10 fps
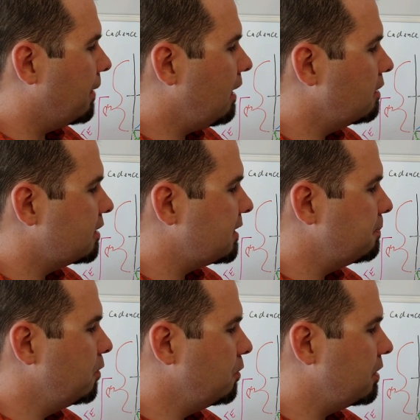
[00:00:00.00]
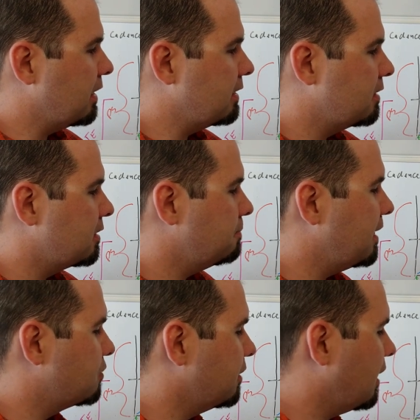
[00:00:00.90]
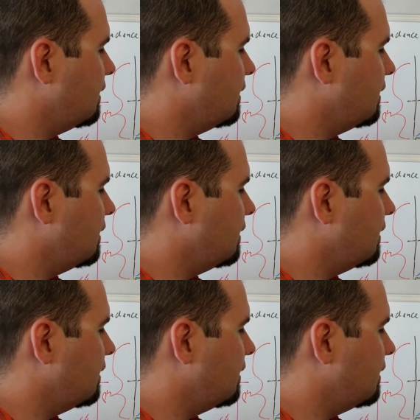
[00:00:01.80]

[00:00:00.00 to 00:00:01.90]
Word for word: pedal smoothness metric